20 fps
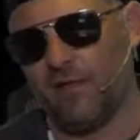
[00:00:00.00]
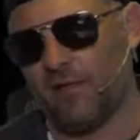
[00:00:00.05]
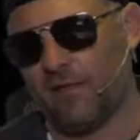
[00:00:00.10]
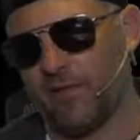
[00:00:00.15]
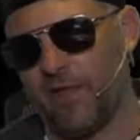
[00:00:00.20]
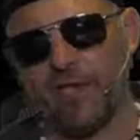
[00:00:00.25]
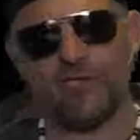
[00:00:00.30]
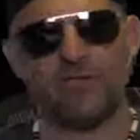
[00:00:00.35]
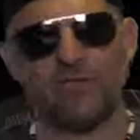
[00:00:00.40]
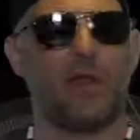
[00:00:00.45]

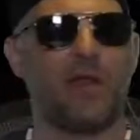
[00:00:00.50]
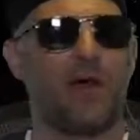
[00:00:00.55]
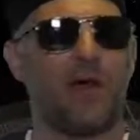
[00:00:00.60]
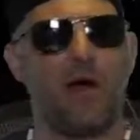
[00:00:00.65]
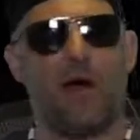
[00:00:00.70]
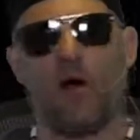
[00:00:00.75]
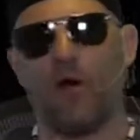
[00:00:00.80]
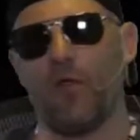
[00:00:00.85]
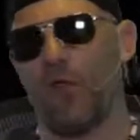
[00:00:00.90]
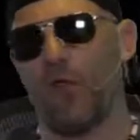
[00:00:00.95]
Last Jedi,
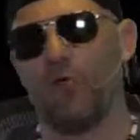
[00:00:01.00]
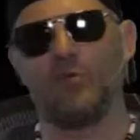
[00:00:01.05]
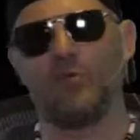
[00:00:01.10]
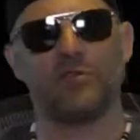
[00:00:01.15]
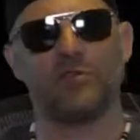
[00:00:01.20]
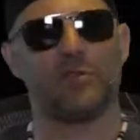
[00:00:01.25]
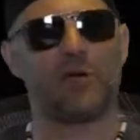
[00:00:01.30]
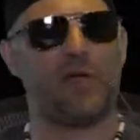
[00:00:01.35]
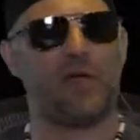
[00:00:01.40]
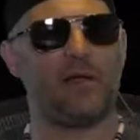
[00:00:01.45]
all those
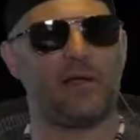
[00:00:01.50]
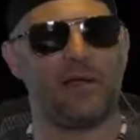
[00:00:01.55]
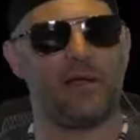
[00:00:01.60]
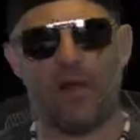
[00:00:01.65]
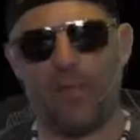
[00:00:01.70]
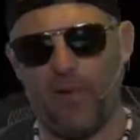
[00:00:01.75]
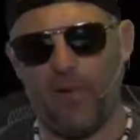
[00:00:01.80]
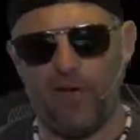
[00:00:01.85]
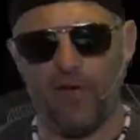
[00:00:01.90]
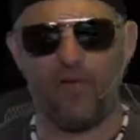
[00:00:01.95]
just kind
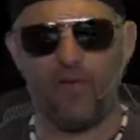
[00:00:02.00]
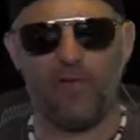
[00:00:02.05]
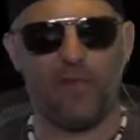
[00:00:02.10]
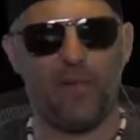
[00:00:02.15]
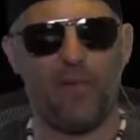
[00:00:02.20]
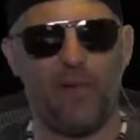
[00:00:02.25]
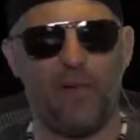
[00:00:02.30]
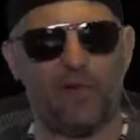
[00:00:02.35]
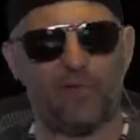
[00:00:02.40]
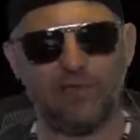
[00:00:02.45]
of paled the
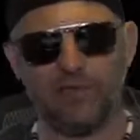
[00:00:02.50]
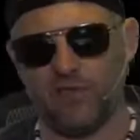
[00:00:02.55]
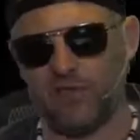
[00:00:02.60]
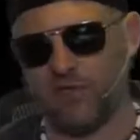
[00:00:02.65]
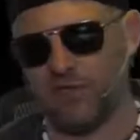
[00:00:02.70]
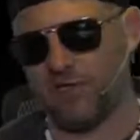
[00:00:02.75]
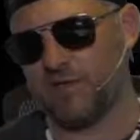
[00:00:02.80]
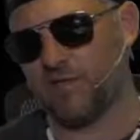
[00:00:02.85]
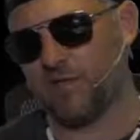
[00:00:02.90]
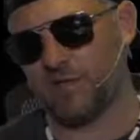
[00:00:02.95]
comparison.
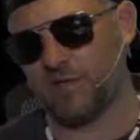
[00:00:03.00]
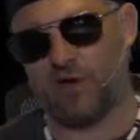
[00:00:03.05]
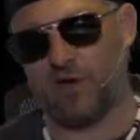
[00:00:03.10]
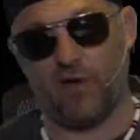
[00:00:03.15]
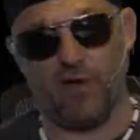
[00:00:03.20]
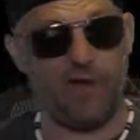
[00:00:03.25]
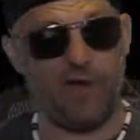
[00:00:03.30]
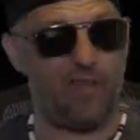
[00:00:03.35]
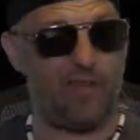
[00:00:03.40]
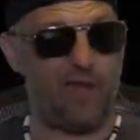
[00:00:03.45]
This was
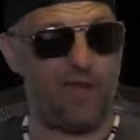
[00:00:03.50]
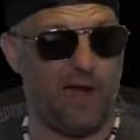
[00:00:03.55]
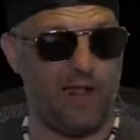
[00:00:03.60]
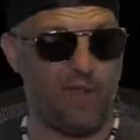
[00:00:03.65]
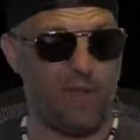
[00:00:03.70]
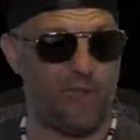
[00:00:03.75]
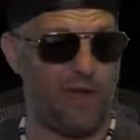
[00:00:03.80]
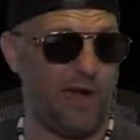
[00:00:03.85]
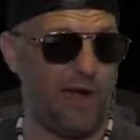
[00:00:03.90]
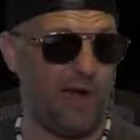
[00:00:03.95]
out
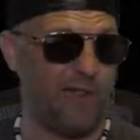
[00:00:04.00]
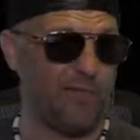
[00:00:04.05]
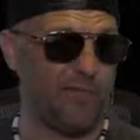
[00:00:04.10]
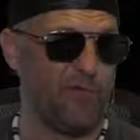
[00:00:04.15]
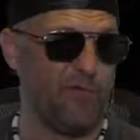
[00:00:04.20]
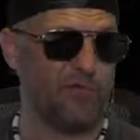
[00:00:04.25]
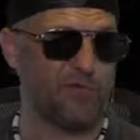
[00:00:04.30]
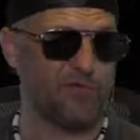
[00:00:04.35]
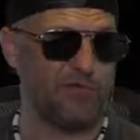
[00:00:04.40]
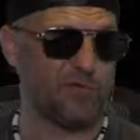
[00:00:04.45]
of the
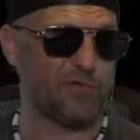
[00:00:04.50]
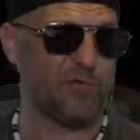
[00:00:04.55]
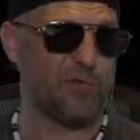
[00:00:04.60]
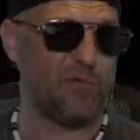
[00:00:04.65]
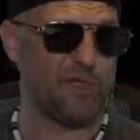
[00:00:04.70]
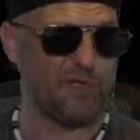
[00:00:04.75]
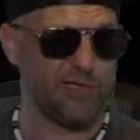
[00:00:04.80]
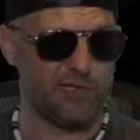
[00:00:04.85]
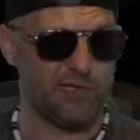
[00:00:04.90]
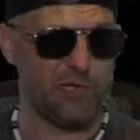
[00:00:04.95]
movies. This one
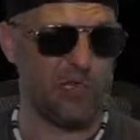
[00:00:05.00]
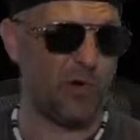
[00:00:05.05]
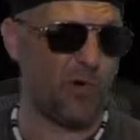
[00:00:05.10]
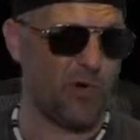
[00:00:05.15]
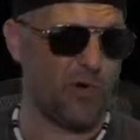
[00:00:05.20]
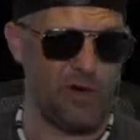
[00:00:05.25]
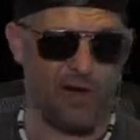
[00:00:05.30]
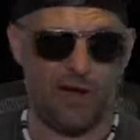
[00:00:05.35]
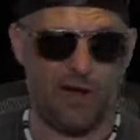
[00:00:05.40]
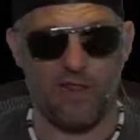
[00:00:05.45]
and then Solo
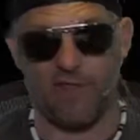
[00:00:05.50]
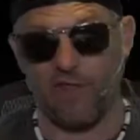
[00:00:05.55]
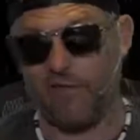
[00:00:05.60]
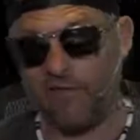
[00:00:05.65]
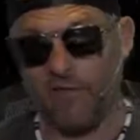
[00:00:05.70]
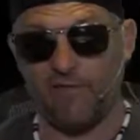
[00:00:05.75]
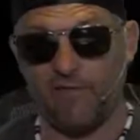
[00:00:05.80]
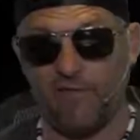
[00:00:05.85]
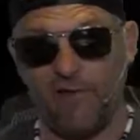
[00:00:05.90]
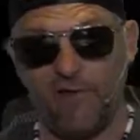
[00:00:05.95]
were kind of the
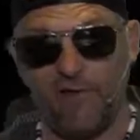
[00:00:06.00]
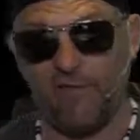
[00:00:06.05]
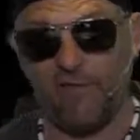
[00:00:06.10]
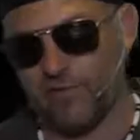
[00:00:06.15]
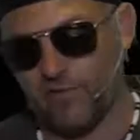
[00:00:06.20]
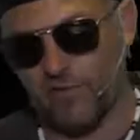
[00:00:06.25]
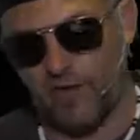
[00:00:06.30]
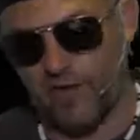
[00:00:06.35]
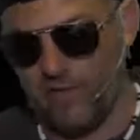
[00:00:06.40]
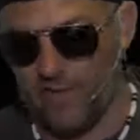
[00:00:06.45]
fan
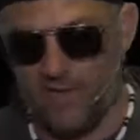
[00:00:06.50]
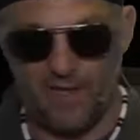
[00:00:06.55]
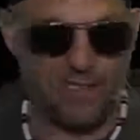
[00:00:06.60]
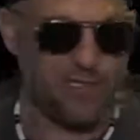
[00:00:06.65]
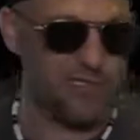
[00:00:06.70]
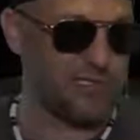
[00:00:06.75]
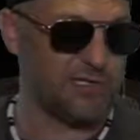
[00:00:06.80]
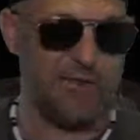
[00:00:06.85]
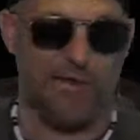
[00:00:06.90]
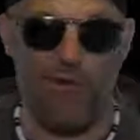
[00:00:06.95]
favorites, right? And that's
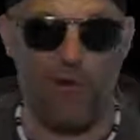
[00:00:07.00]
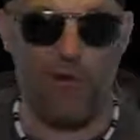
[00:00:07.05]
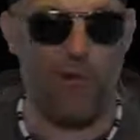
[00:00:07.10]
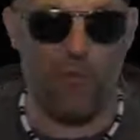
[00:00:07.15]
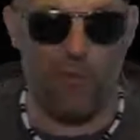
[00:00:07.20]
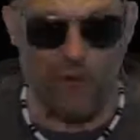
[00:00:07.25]
just how it